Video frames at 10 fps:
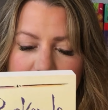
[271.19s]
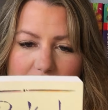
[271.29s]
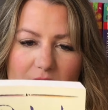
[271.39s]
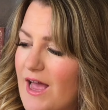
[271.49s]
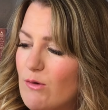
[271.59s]

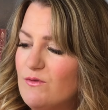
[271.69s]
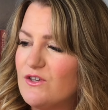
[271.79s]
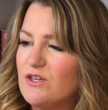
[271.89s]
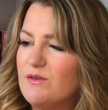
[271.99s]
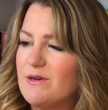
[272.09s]
Sounds
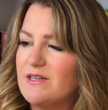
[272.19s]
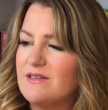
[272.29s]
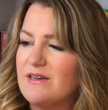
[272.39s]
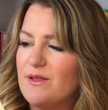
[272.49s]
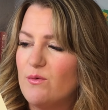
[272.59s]
good, but it's
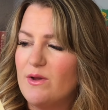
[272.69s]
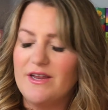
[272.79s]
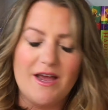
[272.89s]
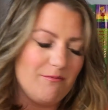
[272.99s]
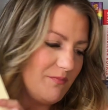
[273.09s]
another one,
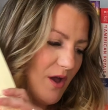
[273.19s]
yeah.